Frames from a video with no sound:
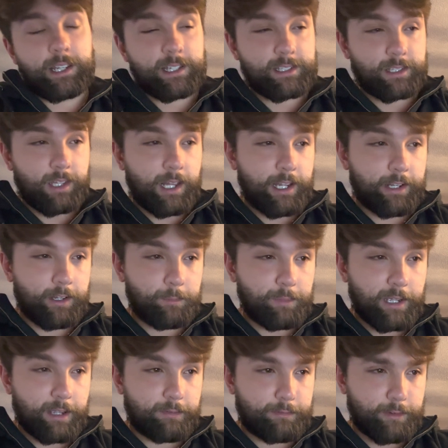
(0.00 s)
his lineup
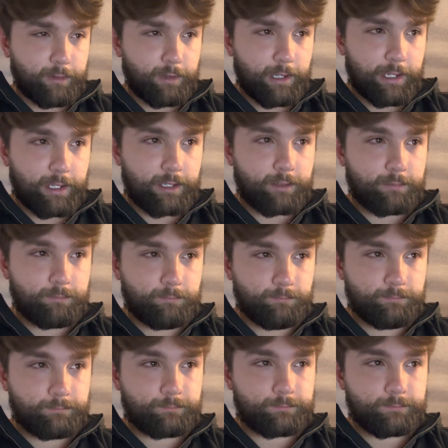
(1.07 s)
after
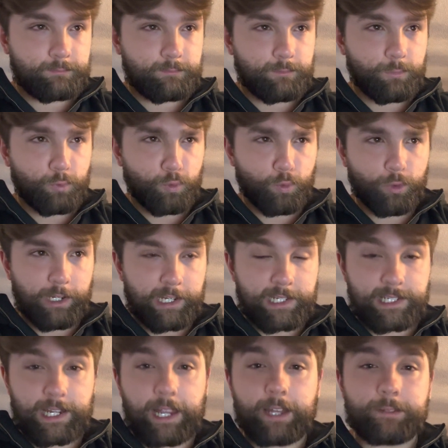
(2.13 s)
week
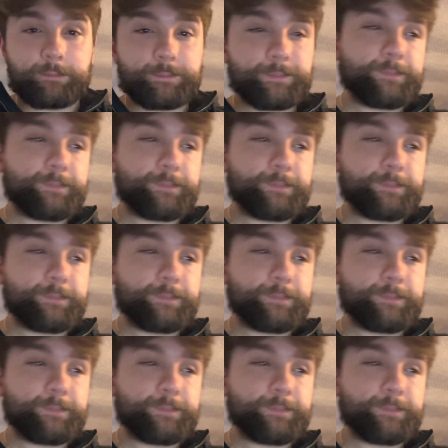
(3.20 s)
10.